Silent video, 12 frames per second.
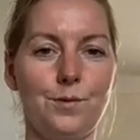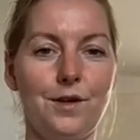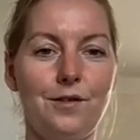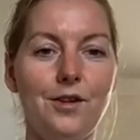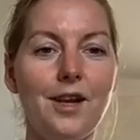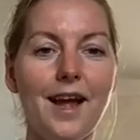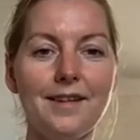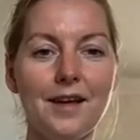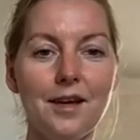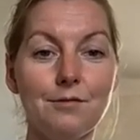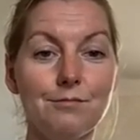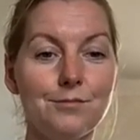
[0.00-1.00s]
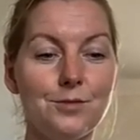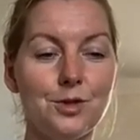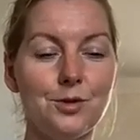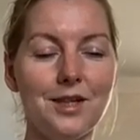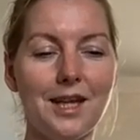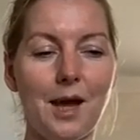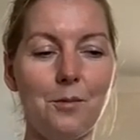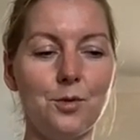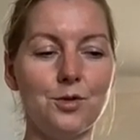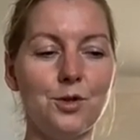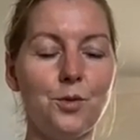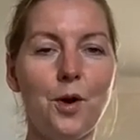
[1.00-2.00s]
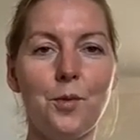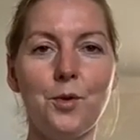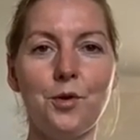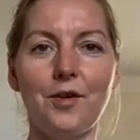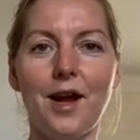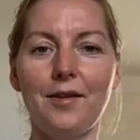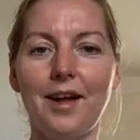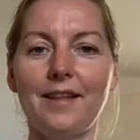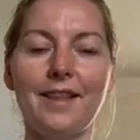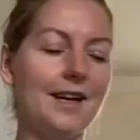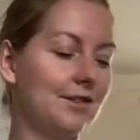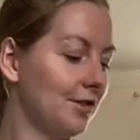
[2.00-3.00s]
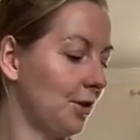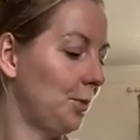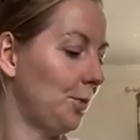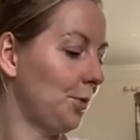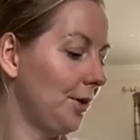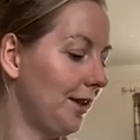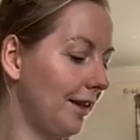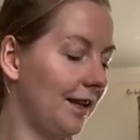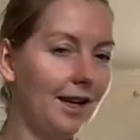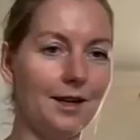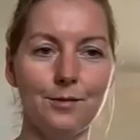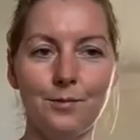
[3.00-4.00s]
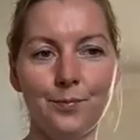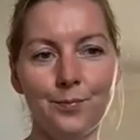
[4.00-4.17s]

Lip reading: If you like that, do it again. We'll do one more round like that. So breathing in.